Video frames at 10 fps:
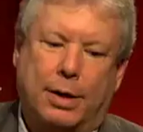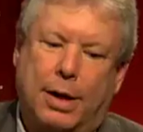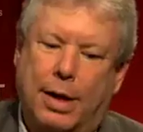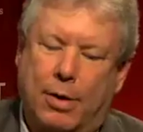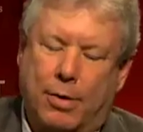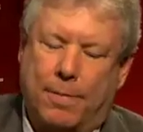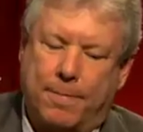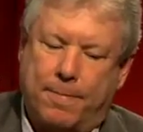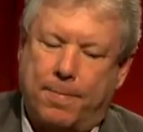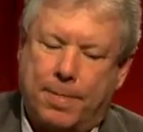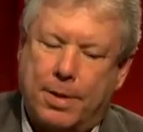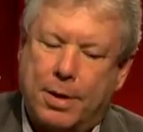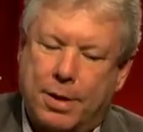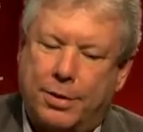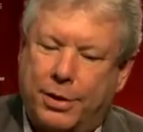Now,
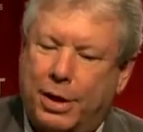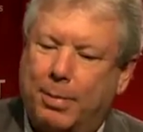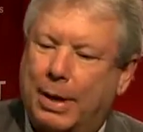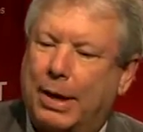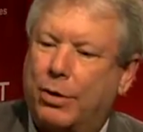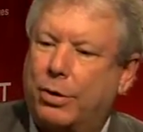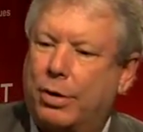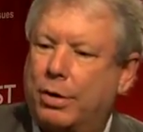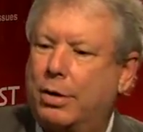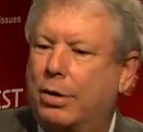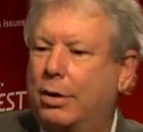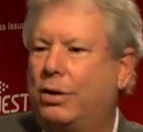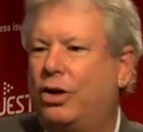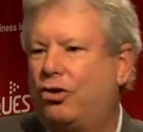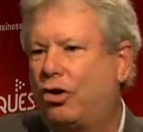think about a
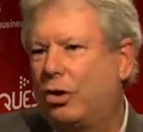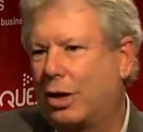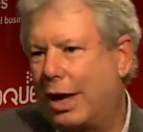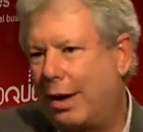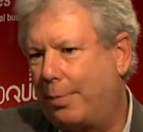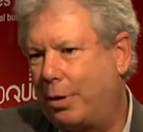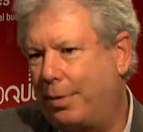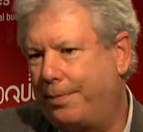digital camera.